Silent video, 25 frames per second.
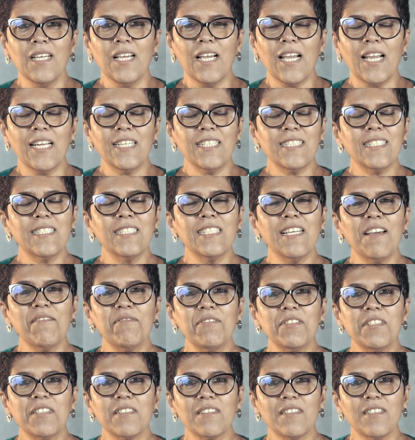It is
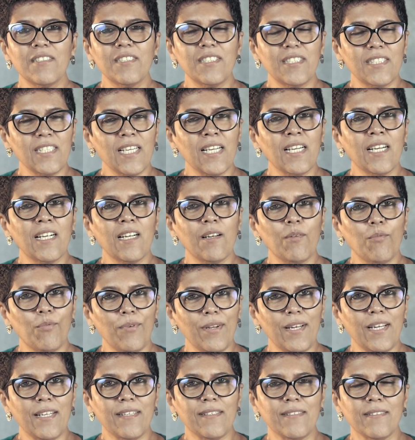never a single
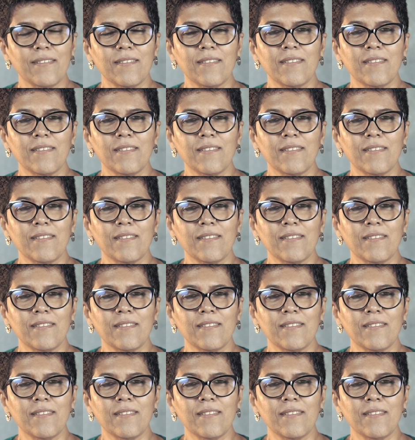villain.